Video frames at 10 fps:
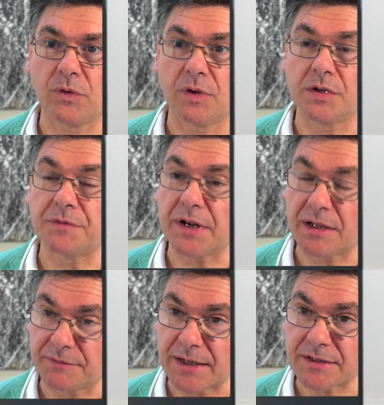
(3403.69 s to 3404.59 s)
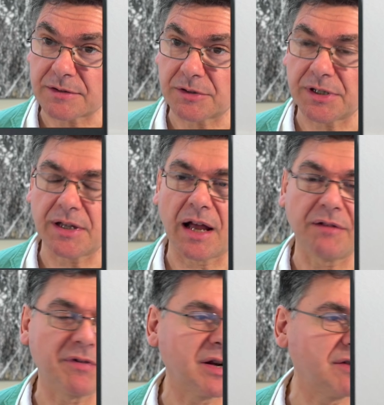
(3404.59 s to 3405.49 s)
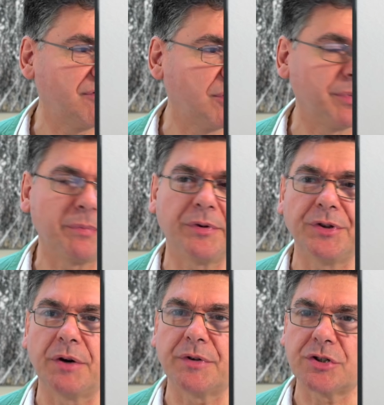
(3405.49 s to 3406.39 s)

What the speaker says: It's very advanced, okay? And very few people know it.